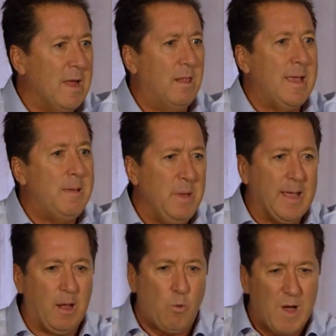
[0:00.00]
really
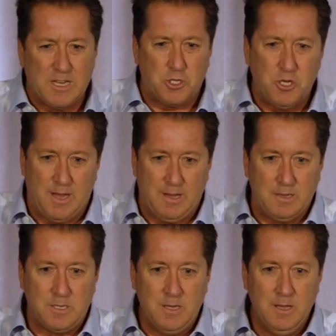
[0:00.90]
big
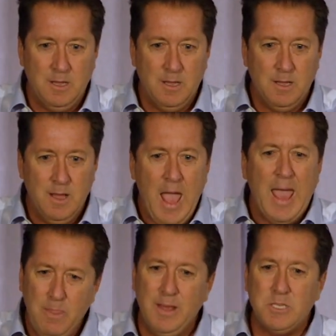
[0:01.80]
questions.
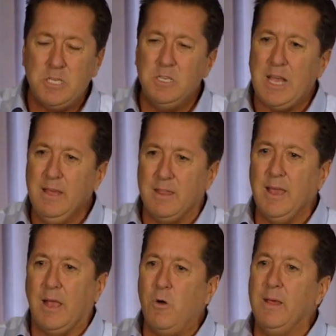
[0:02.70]
And this is, I
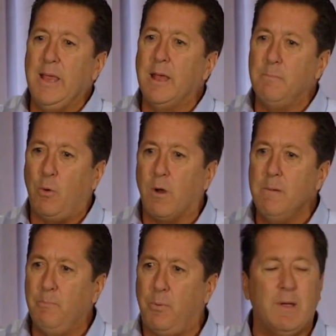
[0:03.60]
think, one of the
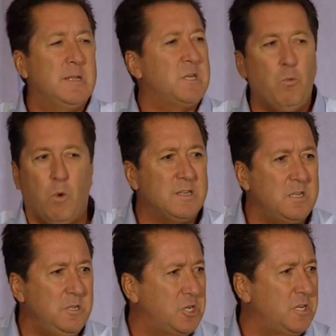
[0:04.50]
important points. It
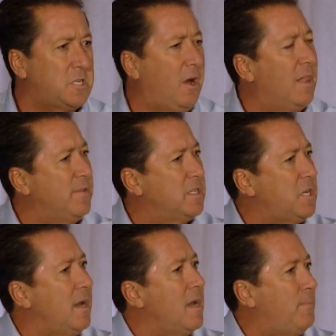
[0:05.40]
wasn't just all of a
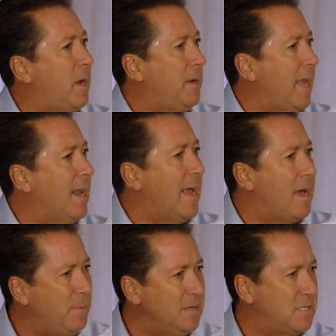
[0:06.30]
sudden about getting
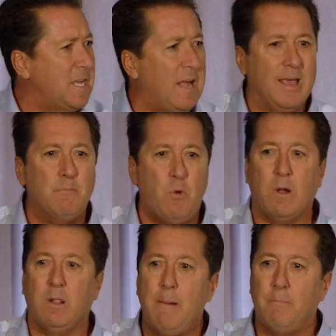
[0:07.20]
up and selling
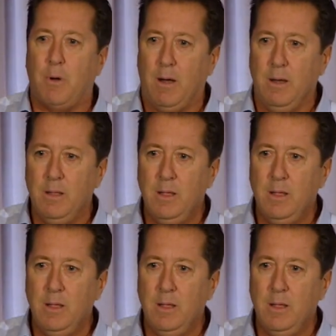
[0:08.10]
more lumber.